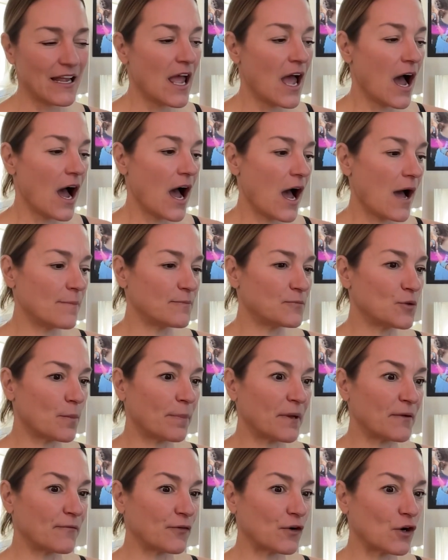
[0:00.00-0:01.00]

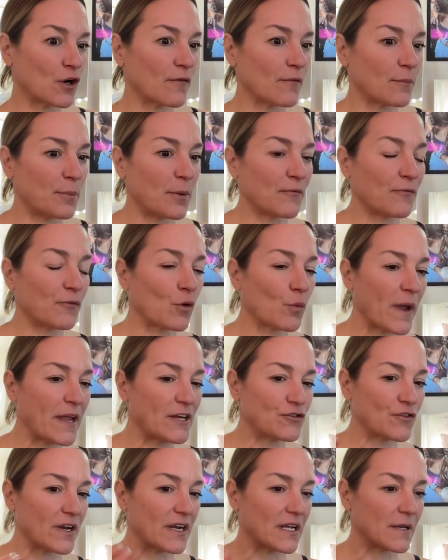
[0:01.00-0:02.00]
But for weight
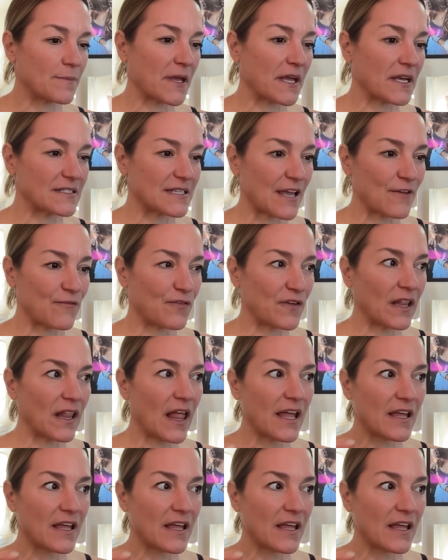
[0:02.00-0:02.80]
training, because I feel like